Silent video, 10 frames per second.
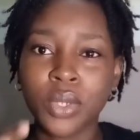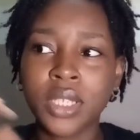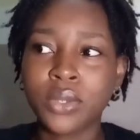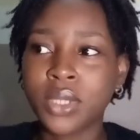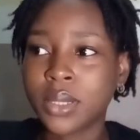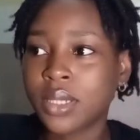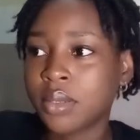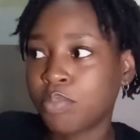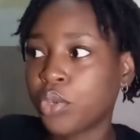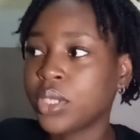okay, those
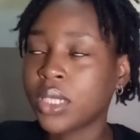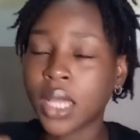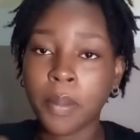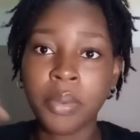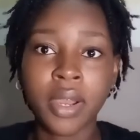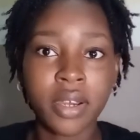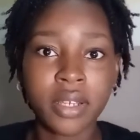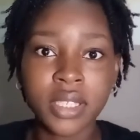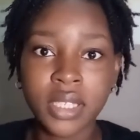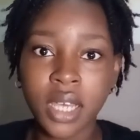particular
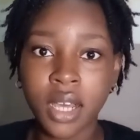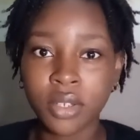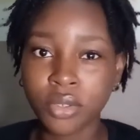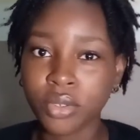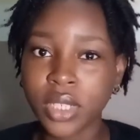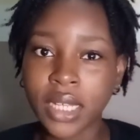parts are good,